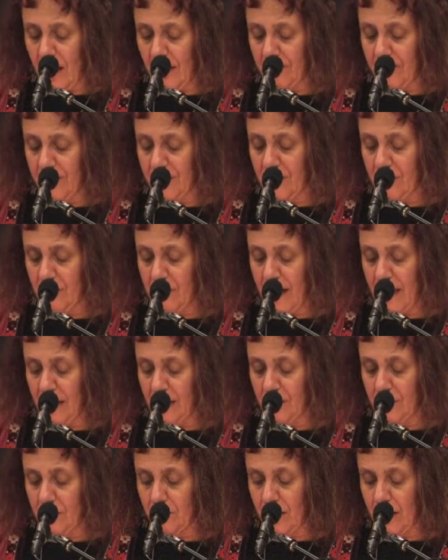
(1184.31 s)
Conference of
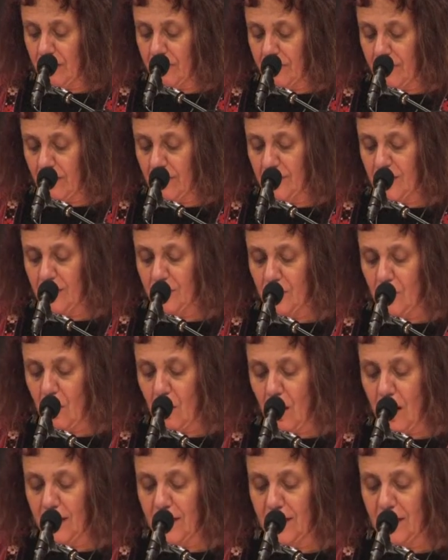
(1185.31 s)
Mayors reaffirms its
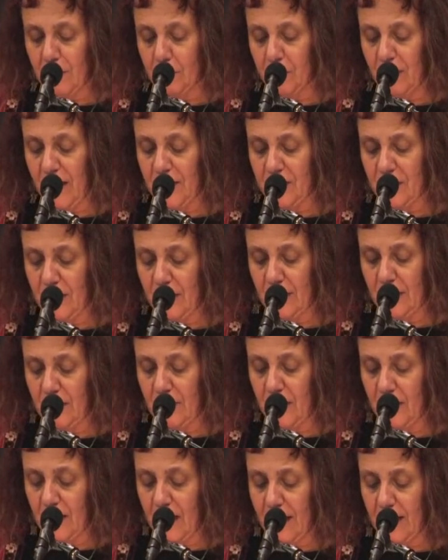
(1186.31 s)
call on the President
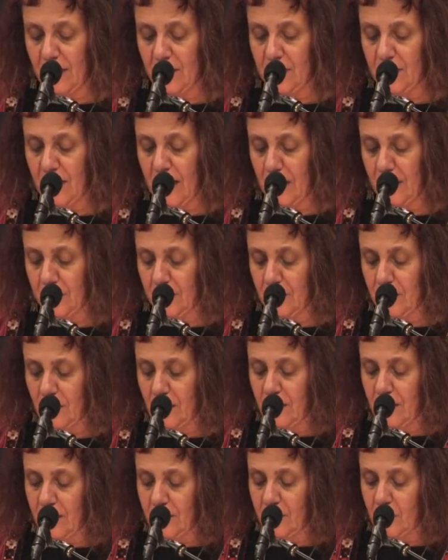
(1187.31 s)
of the United
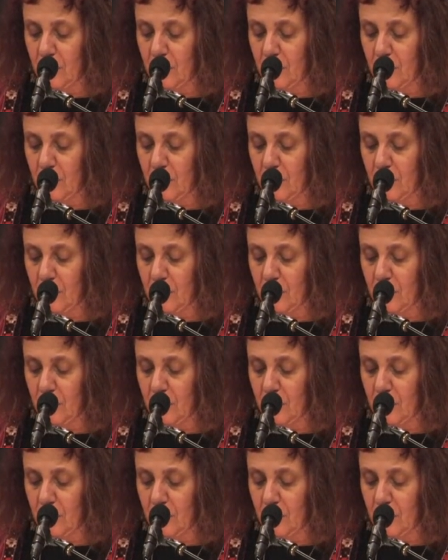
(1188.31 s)
States